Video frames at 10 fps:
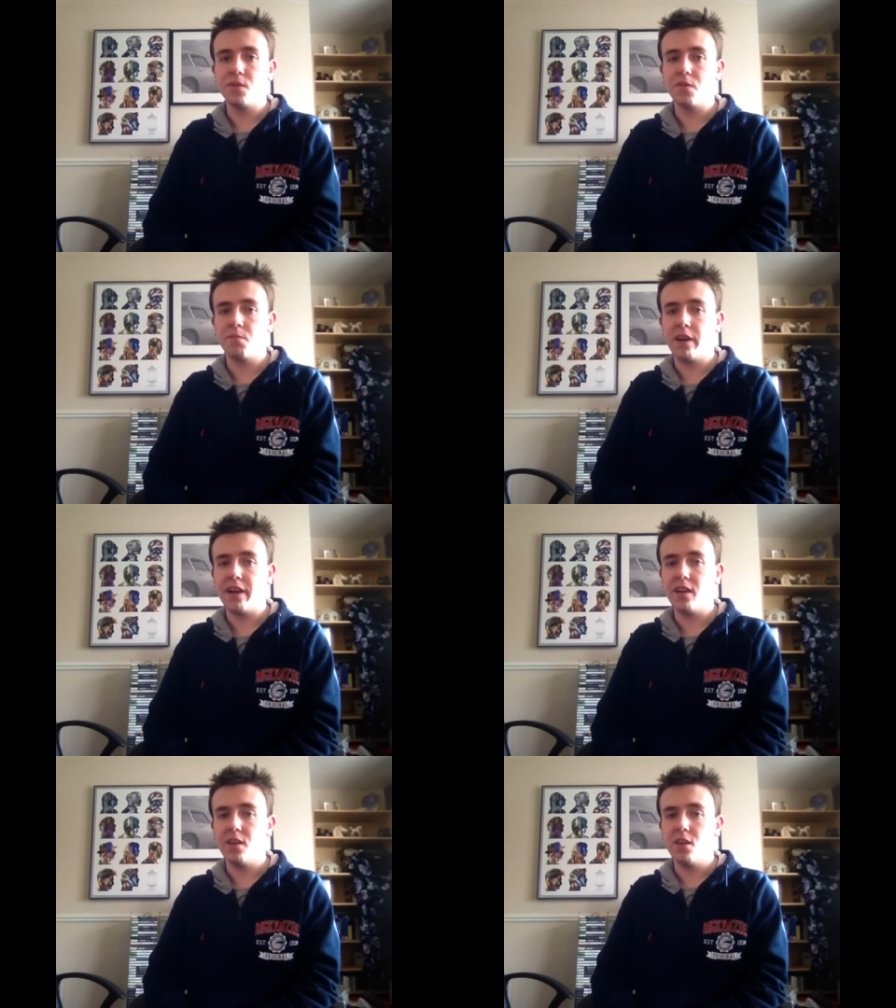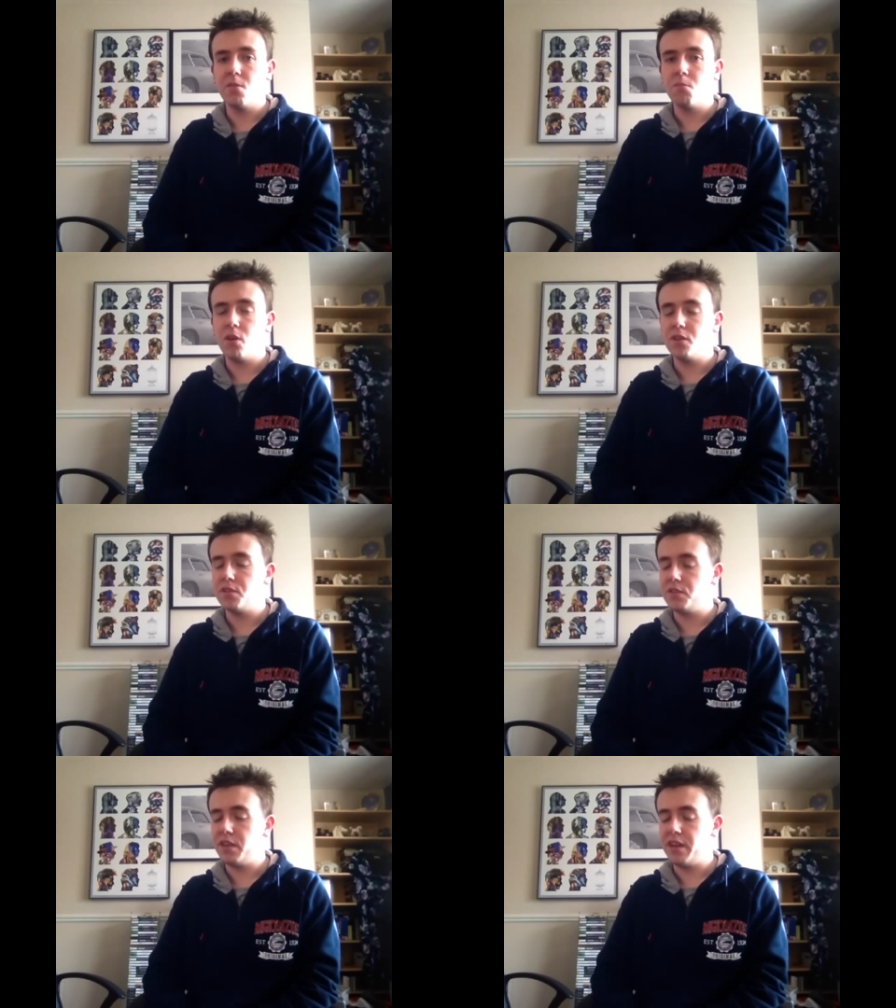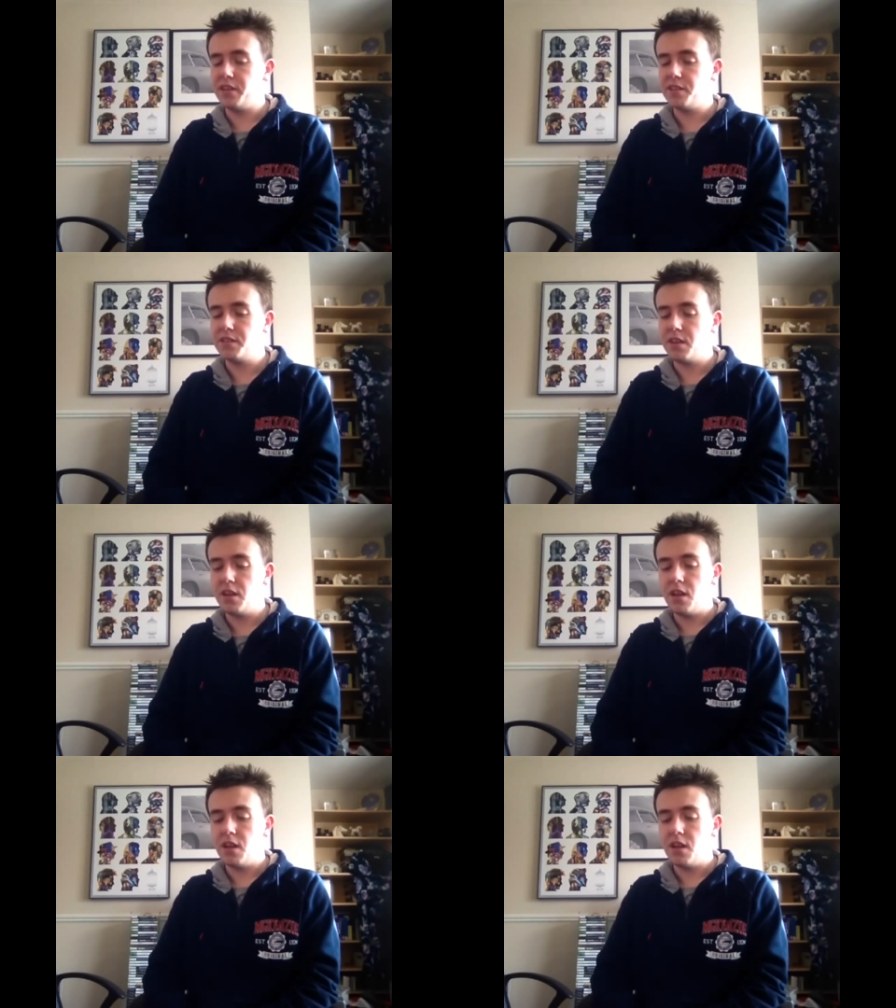of my merchandise.